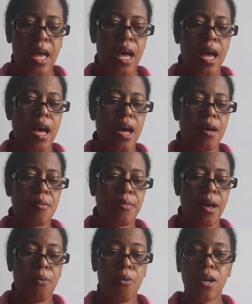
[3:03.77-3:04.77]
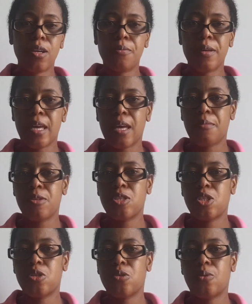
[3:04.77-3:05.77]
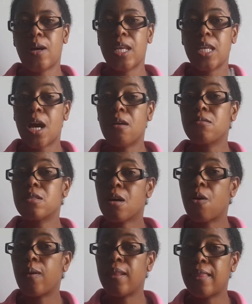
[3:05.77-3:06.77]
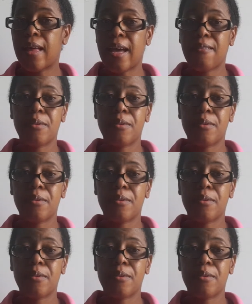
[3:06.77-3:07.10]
I want to be able to announce going live,